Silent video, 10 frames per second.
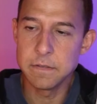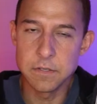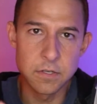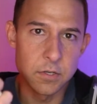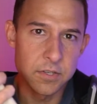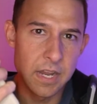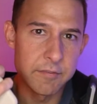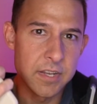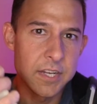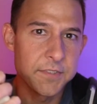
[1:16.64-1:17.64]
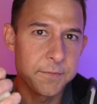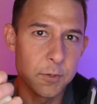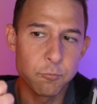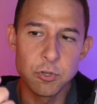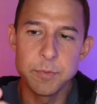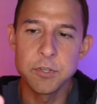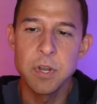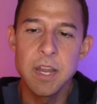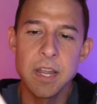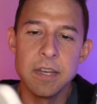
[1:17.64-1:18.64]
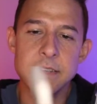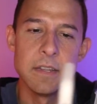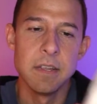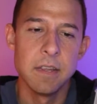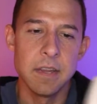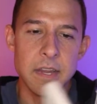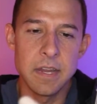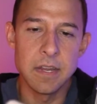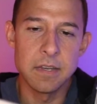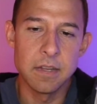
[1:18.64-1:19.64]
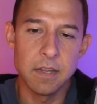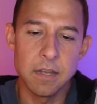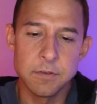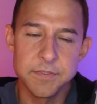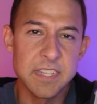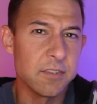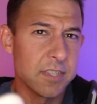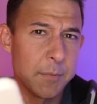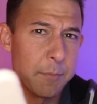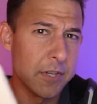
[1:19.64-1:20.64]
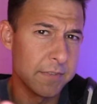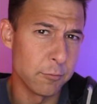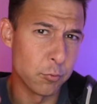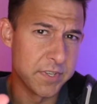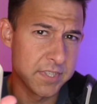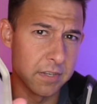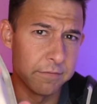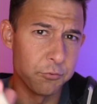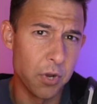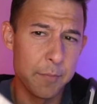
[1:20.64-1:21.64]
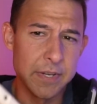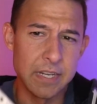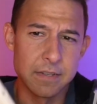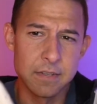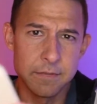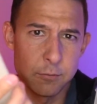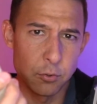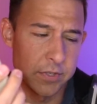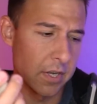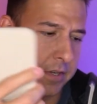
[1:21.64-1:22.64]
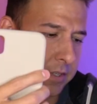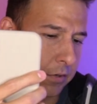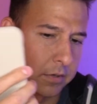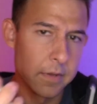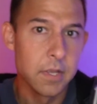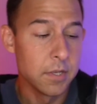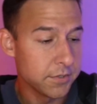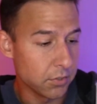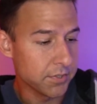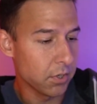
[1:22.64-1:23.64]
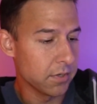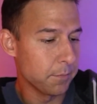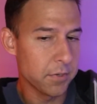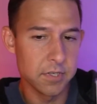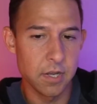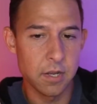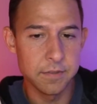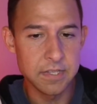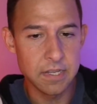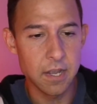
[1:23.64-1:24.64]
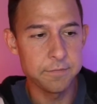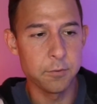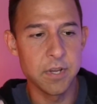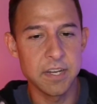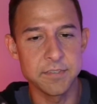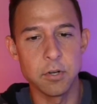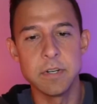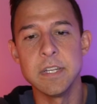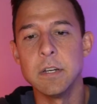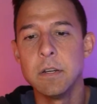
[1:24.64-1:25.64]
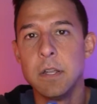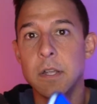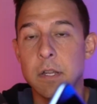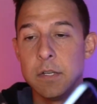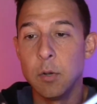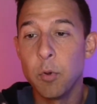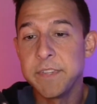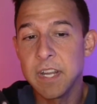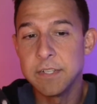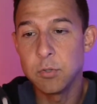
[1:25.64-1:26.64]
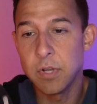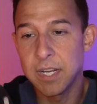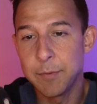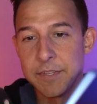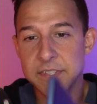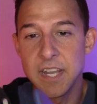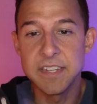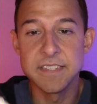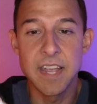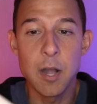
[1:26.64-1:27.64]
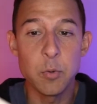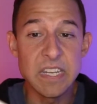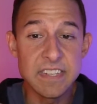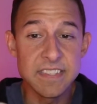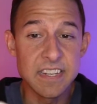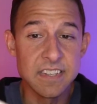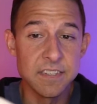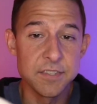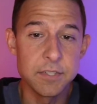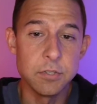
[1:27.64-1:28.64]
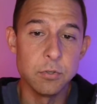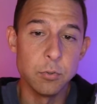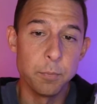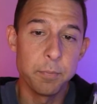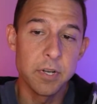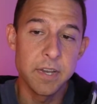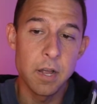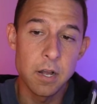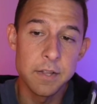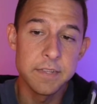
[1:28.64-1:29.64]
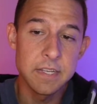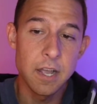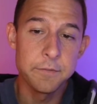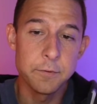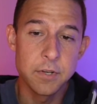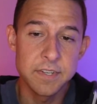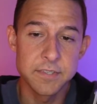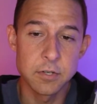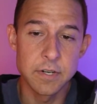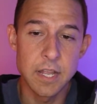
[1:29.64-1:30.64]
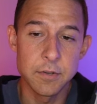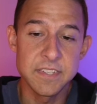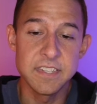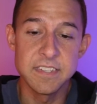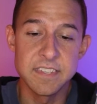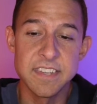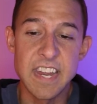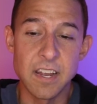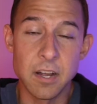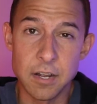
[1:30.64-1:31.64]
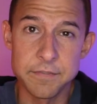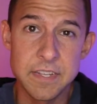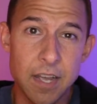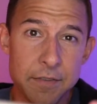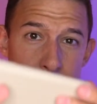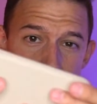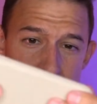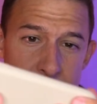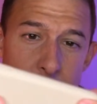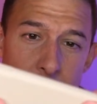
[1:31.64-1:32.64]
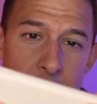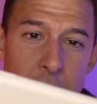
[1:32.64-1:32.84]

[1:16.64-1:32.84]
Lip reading: you're gonna have a nice firm grip in your hand, and I don't think there's gonna be much of a risk of dropping it if you're holding on to it. So let's go ahead and put it on the iPhone XR here. Now, one thing I do like about this case is how easy it is to put on the iPhone XR and how easy it is to take off the iPhone XR.